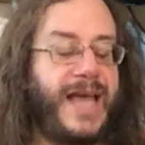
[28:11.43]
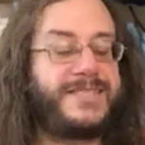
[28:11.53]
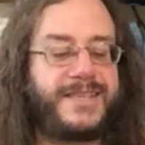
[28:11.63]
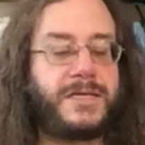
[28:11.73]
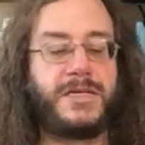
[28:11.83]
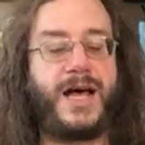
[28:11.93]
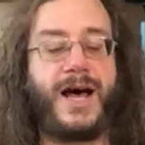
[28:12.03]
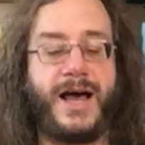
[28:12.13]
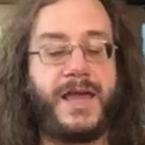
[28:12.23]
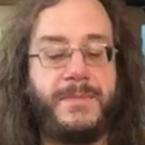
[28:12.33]
A single
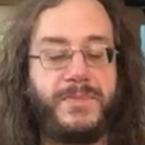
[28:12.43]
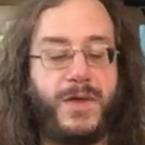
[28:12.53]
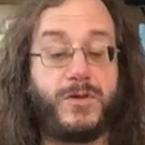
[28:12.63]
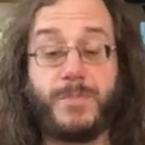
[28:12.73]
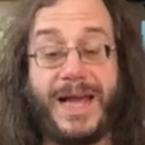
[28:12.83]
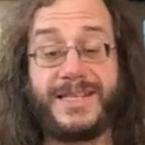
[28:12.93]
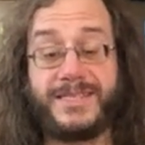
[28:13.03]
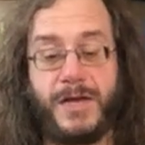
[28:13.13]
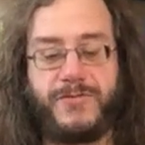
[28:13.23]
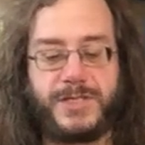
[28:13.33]
eye, which by
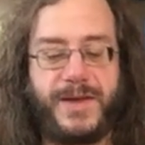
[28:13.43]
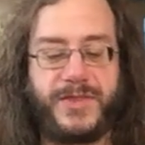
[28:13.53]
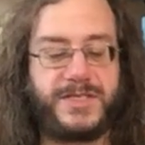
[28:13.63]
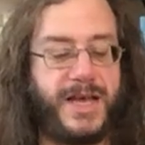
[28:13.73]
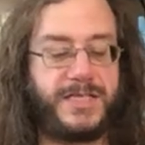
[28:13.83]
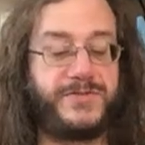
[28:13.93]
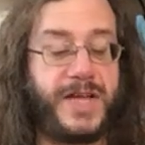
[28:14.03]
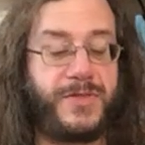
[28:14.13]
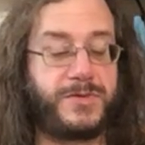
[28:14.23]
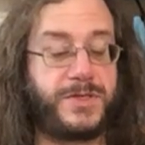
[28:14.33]
itself was about the size of
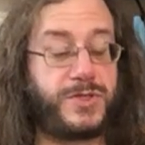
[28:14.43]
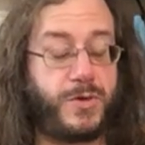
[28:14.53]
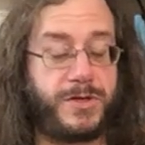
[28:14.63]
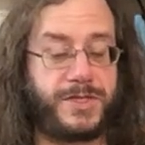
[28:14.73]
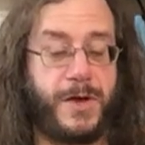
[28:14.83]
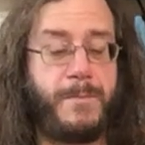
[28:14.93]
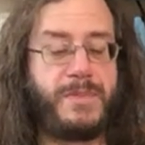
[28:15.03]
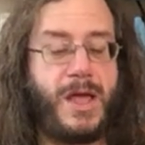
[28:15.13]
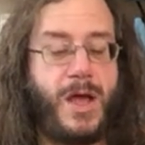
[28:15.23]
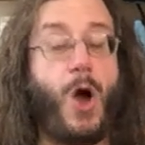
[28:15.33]
Danthres's torso,
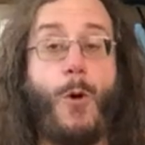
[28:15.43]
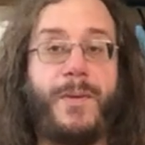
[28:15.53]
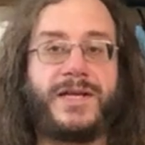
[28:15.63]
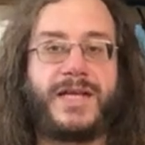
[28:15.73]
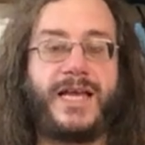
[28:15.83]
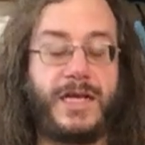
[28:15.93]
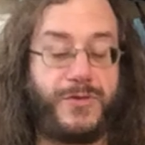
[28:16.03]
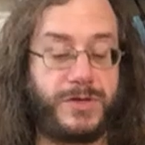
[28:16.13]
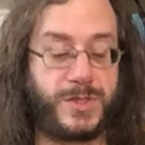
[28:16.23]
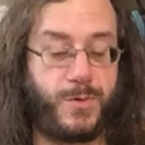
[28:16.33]
opened at
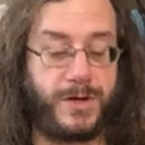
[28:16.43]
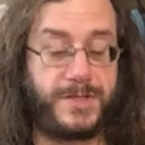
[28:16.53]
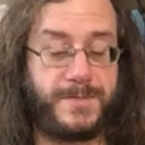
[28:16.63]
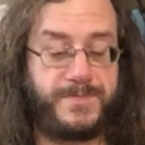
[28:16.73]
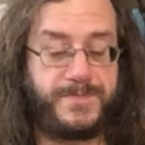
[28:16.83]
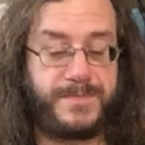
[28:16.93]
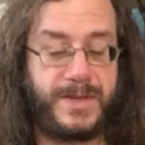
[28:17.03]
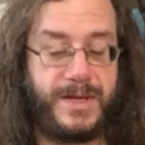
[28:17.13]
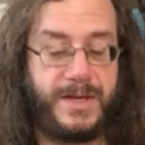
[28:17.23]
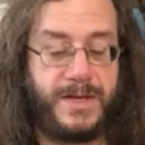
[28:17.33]
Ithrin's words.
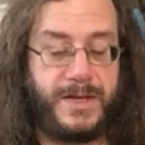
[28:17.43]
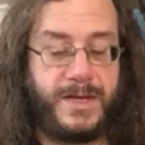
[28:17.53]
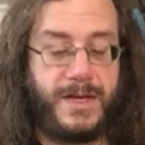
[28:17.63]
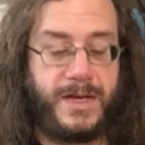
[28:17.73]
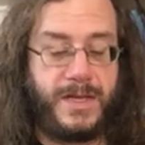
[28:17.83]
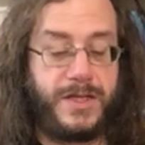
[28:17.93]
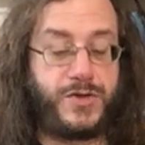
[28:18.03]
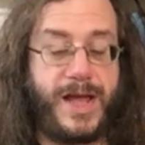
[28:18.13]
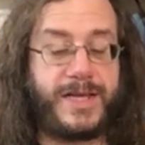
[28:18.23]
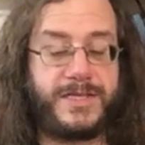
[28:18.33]
The
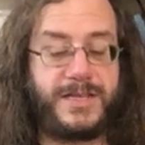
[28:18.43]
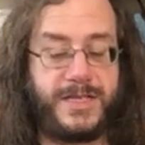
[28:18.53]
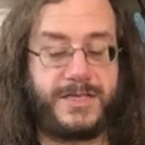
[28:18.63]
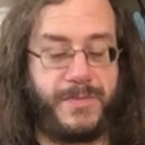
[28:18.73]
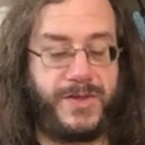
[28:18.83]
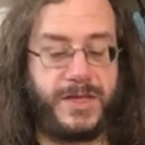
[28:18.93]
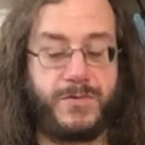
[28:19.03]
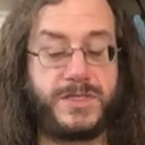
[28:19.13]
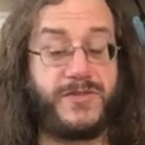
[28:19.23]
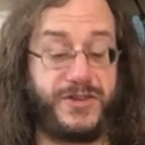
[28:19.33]
dragon said something
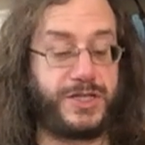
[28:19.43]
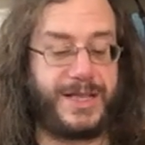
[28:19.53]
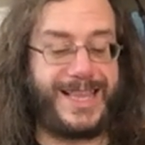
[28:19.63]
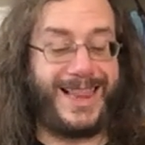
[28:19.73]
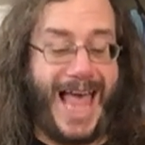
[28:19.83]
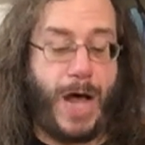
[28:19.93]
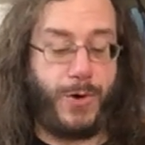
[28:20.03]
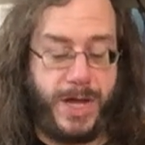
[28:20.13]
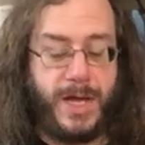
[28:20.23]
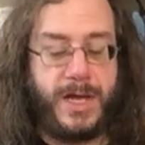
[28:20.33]
that was sufficiently
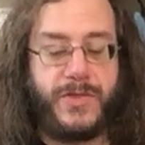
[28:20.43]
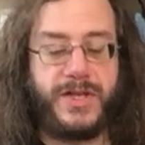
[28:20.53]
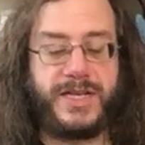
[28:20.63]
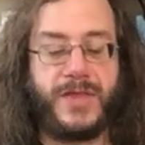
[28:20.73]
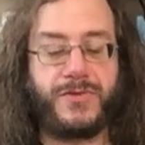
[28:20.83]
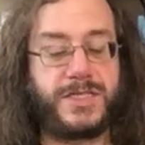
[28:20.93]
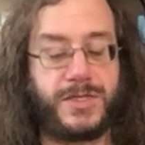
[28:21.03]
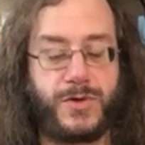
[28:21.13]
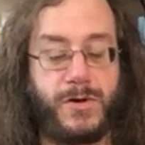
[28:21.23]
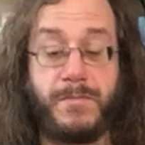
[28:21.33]
loud that Danthres
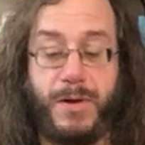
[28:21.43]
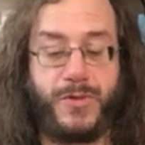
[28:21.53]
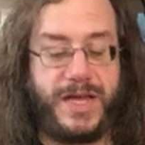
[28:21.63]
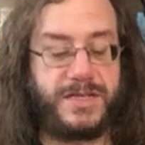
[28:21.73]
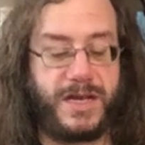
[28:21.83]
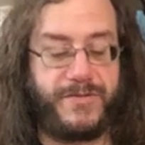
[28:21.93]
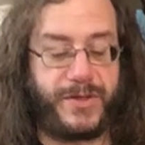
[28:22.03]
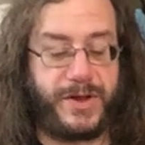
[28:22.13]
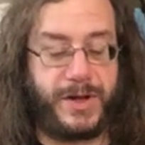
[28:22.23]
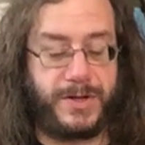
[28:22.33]
and Torin both had to
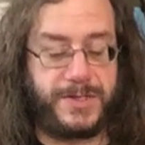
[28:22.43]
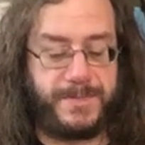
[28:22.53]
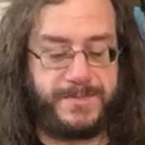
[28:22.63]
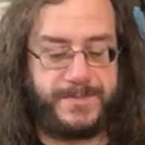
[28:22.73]
cover their ears.